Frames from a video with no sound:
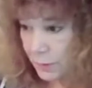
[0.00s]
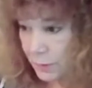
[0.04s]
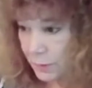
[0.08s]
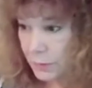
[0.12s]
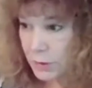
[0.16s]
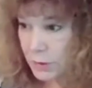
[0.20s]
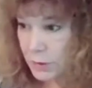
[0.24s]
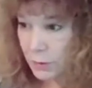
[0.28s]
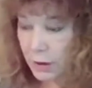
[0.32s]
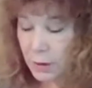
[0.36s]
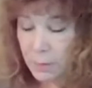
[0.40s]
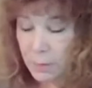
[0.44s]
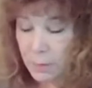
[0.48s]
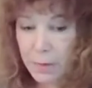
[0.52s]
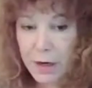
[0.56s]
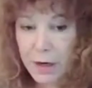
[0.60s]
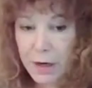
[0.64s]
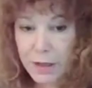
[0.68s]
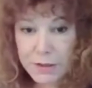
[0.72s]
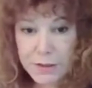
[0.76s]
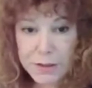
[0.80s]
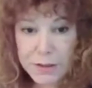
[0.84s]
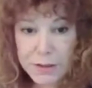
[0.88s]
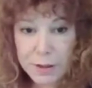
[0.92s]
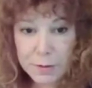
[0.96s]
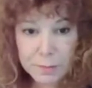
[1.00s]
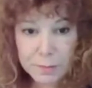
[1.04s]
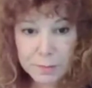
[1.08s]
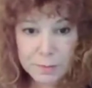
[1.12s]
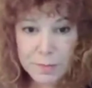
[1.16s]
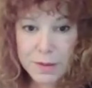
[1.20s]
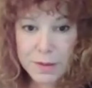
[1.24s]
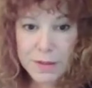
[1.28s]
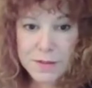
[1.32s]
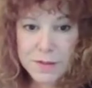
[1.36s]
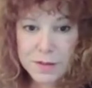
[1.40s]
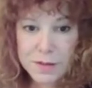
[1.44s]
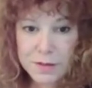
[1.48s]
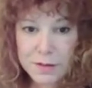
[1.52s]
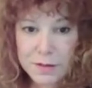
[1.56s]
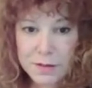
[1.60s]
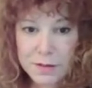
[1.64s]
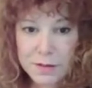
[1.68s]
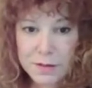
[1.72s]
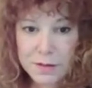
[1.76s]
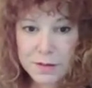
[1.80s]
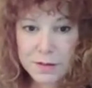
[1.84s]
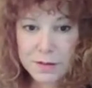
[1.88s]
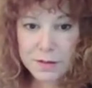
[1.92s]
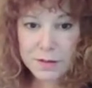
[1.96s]
Doing a mind dump basically in
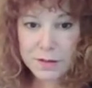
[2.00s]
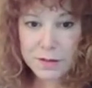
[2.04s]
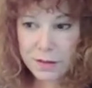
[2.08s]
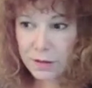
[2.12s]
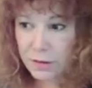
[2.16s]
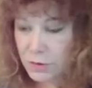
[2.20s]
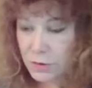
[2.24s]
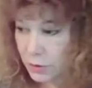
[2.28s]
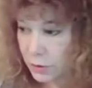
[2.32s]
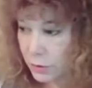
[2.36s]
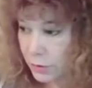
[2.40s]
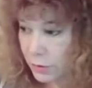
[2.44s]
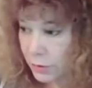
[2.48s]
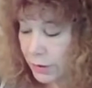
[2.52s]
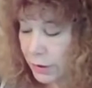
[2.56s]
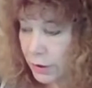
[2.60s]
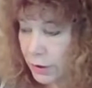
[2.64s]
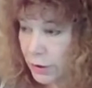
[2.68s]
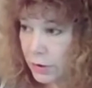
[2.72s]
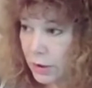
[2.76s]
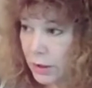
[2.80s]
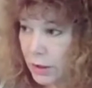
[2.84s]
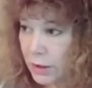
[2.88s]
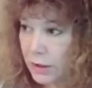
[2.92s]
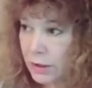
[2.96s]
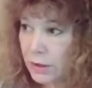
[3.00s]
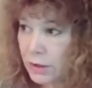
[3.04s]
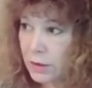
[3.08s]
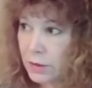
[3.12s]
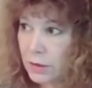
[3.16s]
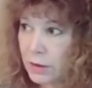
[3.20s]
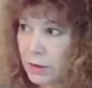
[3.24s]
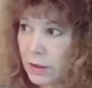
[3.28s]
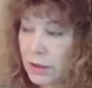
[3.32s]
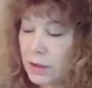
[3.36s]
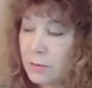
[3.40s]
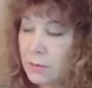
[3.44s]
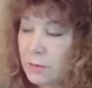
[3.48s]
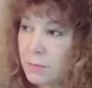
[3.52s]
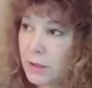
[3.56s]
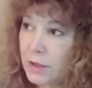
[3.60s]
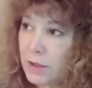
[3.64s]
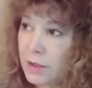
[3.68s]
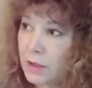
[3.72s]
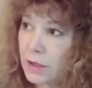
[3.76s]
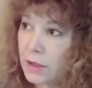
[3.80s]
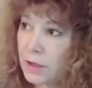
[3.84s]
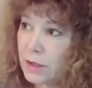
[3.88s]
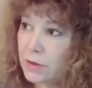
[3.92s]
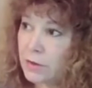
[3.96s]
a journal, and it can be
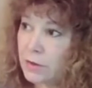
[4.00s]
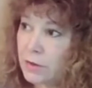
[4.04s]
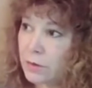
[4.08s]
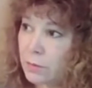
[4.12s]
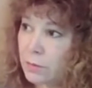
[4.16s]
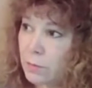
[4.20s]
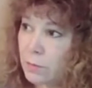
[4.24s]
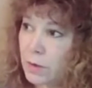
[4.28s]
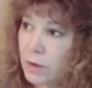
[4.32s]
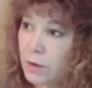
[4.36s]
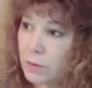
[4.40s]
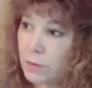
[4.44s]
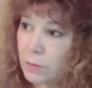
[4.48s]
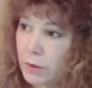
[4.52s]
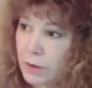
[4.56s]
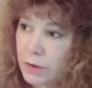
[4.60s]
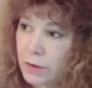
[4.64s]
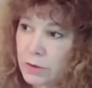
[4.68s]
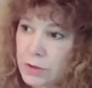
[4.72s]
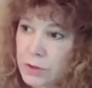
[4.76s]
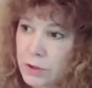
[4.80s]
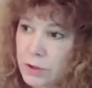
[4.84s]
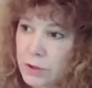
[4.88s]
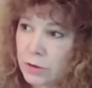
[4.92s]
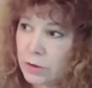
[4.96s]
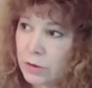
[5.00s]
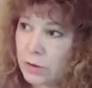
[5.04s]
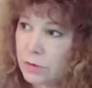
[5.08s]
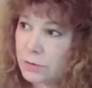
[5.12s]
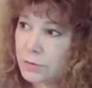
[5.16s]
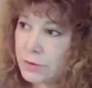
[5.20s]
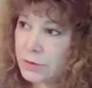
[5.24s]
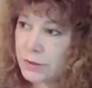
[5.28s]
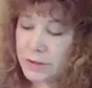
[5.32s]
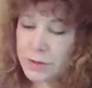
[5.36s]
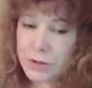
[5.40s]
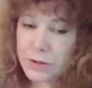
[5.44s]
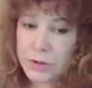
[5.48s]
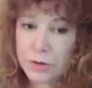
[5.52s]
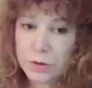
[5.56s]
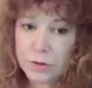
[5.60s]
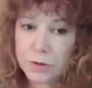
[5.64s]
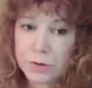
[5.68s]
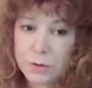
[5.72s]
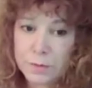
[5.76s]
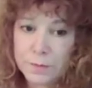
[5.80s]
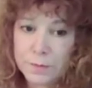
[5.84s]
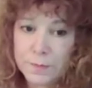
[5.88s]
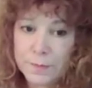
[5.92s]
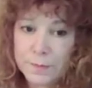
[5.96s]
either a written journal,
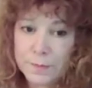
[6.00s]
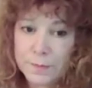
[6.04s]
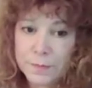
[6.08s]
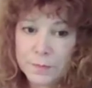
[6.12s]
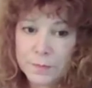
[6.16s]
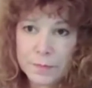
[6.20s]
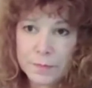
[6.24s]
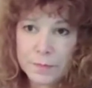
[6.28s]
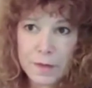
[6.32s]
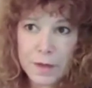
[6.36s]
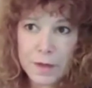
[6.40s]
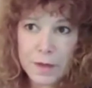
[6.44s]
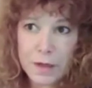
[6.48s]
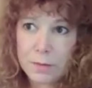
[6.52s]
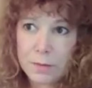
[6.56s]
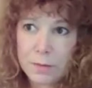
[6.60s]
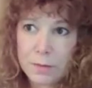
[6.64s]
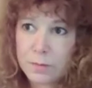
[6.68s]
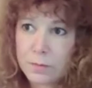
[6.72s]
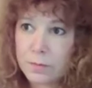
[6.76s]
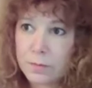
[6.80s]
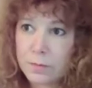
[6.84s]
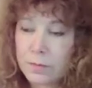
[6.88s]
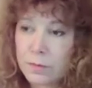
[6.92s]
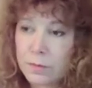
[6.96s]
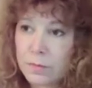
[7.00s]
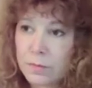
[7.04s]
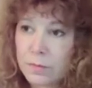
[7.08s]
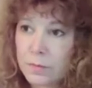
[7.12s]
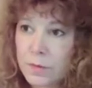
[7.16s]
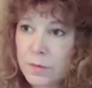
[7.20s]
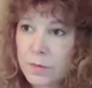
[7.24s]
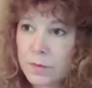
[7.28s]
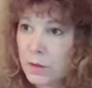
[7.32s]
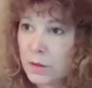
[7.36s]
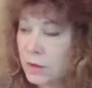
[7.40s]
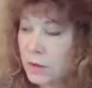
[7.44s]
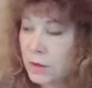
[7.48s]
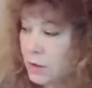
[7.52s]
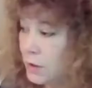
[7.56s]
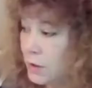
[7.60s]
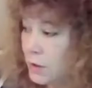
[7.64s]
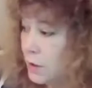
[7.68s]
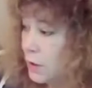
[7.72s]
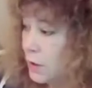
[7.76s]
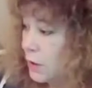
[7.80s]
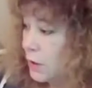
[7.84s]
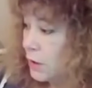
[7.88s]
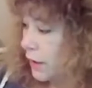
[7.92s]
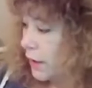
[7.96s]
digital.
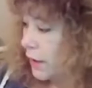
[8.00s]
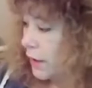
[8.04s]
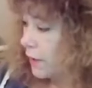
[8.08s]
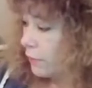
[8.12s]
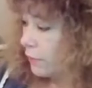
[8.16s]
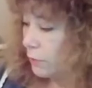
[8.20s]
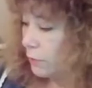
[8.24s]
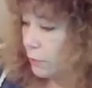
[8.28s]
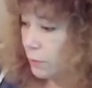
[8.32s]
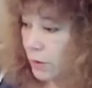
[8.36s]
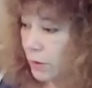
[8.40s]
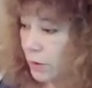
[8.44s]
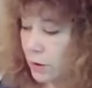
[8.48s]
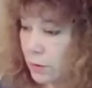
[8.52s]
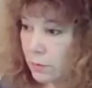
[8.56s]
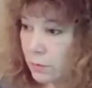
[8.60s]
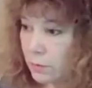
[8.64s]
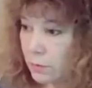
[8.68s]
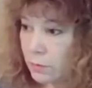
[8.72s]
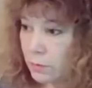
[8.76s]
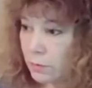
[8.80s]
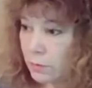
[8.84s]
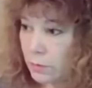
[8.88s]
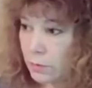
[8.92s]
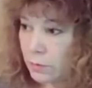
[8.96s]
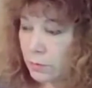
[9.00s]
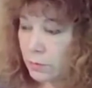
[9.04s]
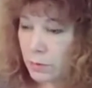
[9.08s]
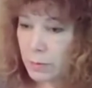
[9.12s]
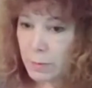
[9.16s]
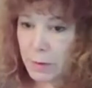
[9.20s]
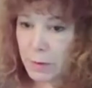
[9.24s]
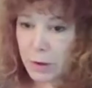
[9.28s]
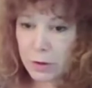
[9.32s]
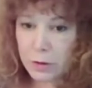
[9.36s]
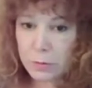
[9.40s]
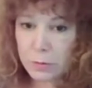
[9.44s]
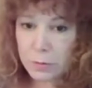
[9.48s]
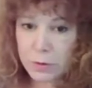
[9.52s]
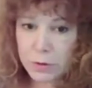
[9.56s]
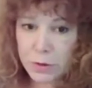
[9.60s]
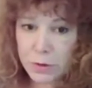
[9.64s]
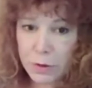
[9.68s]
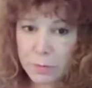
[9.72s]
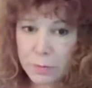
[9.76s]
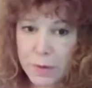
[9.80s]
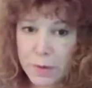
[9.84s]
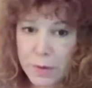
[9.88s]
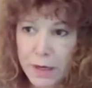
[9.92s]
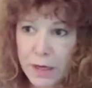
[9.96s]
I have a remarkable
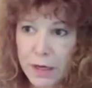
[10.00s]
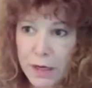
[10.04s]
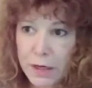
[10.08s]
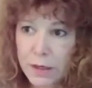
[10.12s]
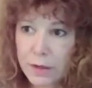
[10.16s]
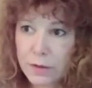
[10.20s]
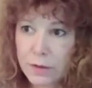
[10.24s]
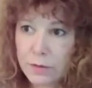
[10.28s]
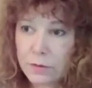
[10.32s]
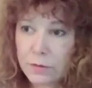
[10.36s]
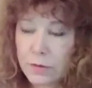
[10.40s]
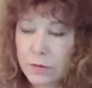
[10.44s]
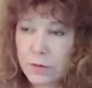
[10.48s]
notepad.